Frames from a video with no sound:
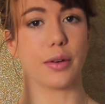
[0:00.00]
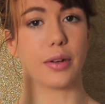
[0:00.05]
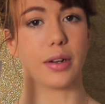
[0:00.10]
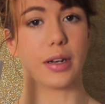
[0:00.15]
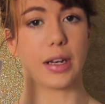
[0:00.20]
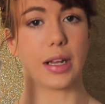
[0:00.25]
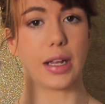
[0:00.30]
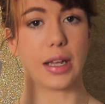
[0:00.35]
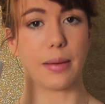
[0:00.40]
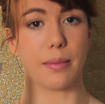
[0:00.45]

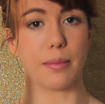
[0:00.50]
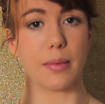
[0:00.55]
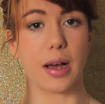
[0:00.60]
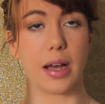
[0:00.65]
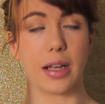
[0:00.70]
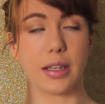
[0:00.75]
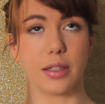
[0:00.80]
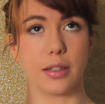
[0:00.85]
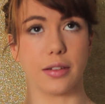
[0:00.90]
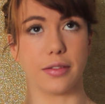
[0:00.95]
oil in
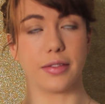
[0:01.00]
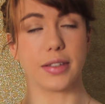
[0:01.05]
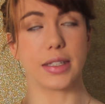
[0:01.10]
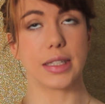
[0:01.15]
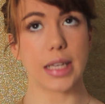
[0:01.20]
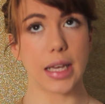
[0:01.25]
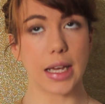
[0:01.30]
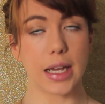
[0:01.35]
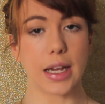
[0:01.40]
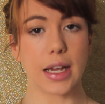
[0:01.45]
my sort of
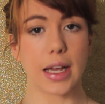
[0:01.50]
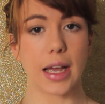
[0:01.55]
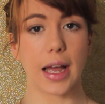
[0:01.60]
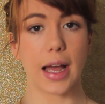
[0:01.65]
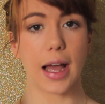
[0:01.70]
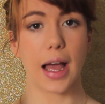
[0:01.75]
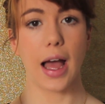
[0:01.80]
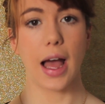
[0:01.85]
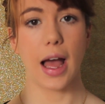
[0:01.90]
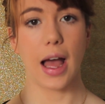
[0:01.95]

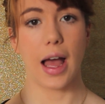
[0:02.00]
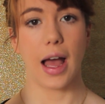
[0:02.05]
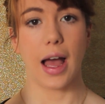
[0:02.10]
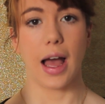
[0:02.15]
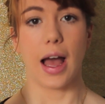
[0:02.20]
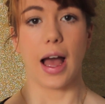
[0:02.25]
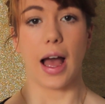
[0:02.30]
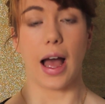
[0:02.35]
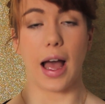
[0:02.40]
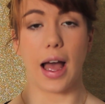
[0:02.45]
skincare,
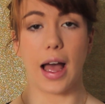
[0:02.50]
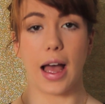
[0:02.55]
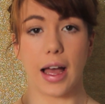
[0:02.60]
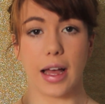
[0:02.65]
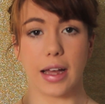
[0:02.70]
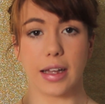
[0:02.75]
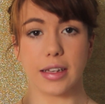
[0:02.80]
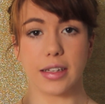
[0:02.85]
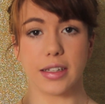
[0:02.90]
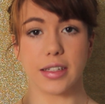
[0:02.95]

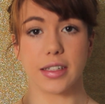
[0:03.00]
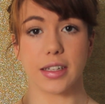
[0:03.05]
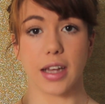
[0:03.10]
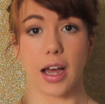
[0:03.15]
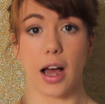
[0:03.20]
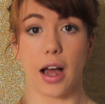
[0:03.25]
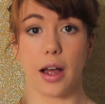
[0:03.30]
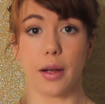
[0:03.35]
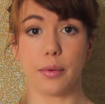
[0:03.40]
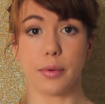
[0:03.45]
and
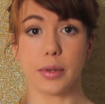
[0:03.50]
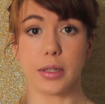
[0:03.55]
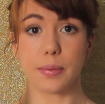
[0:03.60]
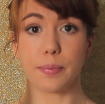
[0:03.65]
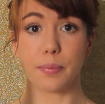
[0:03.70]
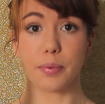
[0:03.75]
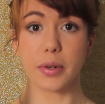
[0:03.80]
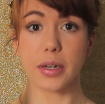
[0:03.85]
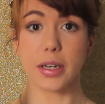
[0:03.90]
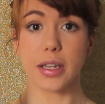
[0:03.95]
I was
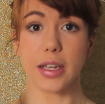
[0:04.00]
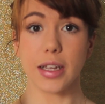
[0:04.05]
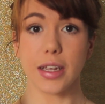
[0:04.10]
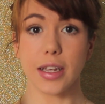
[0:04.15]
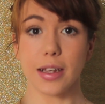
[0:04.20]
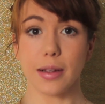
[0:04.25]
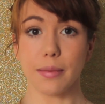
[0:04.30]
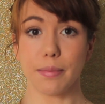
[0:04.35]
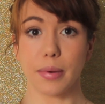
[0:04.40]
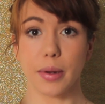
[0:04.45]

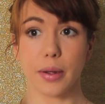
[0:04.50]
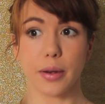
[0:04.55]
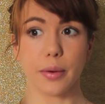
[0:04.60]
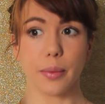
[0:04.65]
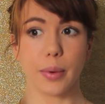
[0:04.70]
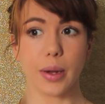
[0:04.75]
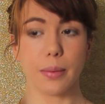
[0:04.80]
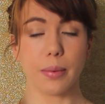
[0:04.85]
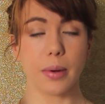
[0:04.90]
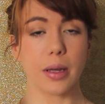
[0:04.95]
pretty blown
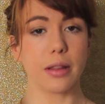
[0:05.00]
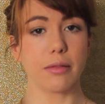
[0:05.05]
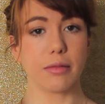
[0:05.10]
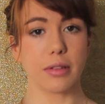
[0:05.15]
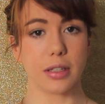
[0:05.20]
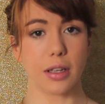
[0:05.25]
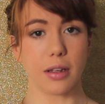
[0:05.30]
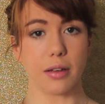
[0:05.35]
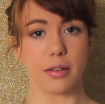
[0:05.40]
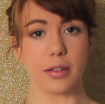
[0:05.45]
away by the
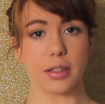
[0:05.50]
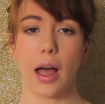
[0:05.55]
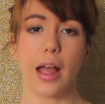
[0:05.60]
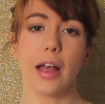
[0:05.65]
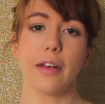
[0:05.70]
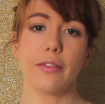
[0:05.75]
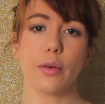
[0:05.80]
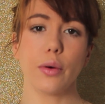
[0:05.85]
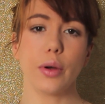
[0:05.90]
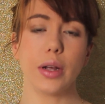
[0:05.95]
result. I
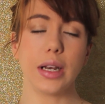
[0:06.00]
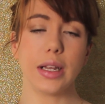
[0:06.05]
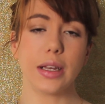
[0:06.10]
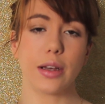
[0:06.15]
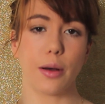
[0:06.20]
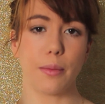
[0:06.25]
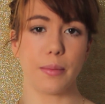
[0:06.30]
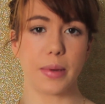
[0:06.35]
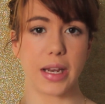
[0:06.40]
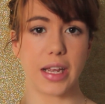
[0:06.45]
have oily
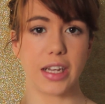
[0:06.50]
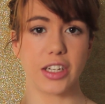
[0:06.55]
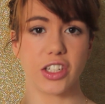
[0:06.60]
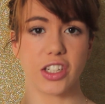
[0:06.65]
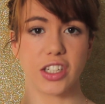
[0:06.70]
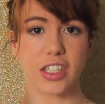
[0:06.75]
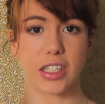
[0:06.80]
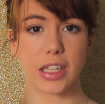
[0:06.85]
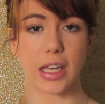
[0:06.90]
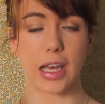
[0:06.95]

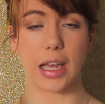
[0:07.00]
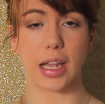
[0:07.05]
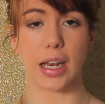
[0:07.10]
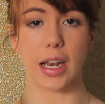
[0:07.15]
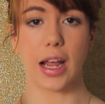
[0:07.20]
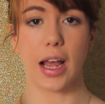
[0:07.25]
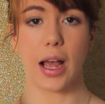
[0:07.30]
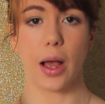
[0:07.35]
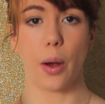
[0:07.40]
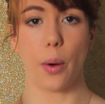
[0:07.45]
combination
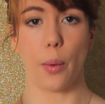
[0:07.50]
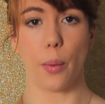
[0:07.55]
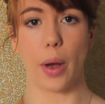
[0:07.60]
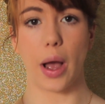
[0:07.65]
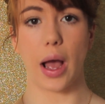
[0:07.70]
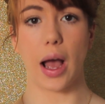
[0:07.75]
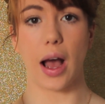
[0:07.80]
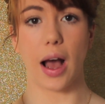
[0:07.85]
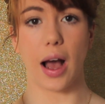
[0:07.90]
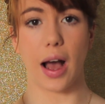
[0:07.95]
skin
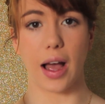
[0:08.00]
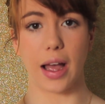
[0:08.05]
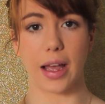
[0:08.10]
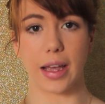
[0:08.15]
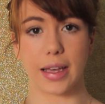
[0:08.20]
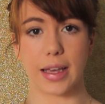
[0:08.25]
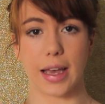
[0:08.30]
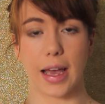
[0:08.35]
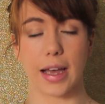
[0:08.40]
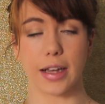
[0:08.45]
where
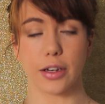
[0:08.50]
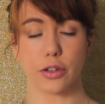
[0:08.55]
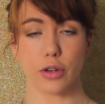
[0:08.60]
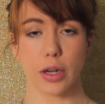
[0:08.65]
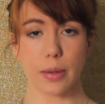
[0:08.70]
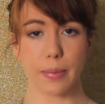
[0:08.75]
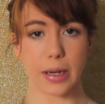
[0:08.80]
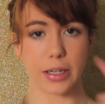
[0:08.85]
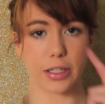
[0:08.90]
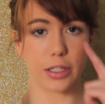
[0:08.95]
I get
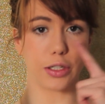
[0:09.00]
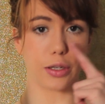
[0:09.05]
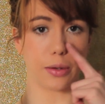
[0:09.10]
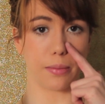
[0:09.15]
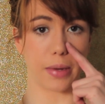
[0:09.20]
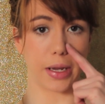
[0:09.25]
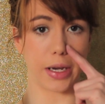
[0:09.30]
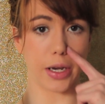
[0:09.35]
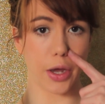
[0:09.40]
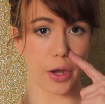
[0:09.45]
dry patches
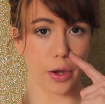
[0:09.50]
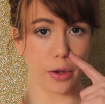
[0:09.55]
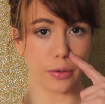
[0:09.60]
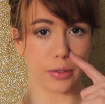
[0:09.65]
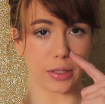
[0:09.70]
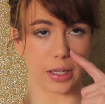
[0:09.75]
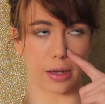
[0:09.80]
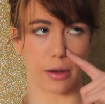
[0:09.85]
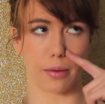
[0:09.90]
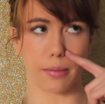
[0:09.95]
on my
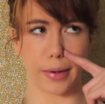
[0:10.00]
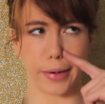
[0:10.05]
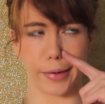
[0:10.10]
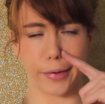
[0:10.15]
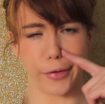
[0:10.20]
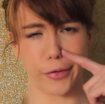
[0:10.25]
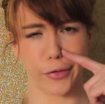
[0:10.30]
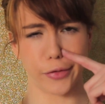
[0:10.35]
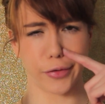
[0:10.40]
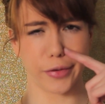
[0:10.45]
nose, like on my
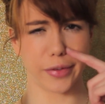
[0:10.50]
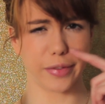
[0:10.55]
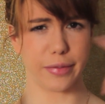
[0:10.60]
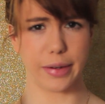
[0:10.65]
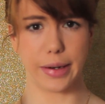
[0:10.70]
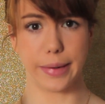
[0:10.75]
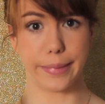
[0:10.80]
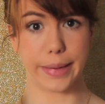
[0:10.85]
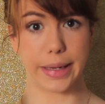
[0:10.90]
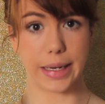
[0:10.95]
nostrils
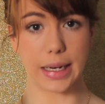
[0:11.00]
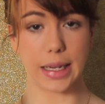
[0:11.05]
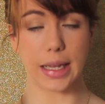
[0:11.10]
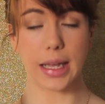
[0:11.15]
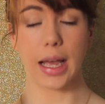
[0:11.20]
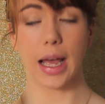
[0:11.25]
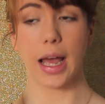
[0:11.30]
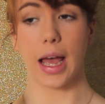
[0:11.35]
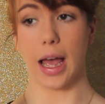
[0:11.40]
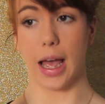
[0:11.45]
really
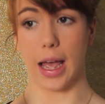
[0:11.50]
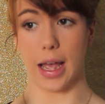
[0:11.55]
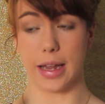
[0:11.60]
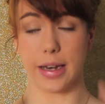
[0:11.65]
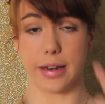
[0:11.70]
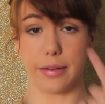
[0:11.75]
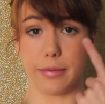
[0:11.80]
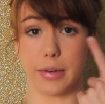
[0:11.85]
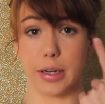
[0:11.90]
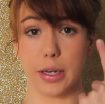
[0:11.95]
weirdly,
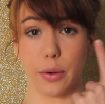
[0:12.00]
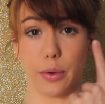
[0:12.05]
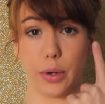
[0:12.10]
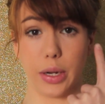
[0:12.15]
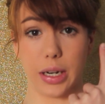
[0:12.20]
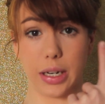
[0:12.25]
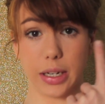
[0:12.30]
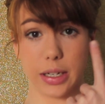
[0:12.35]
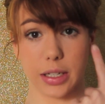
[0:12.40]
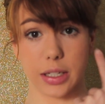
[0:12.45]
and then really
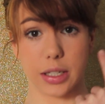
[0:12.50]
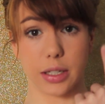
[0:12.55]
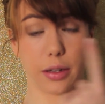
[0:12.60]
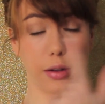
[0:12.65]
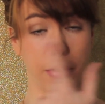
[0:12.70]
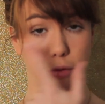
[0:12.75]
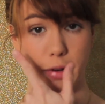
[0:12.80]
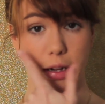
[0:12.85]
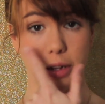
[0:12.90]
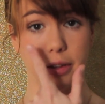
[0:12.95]
oiliness
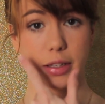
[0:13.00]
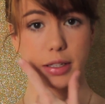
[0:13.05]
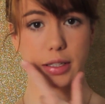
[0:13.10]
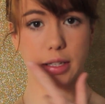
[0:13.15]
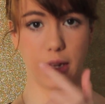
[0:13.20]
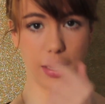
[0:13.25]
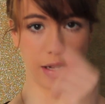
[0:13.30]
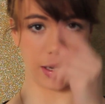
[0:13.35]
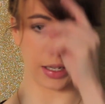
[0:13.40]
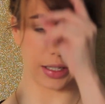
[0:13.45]
around the
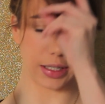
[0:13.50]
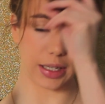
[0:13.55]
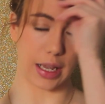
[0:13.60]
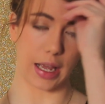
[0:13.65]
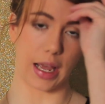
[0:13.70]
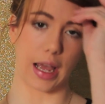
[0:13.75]
sides.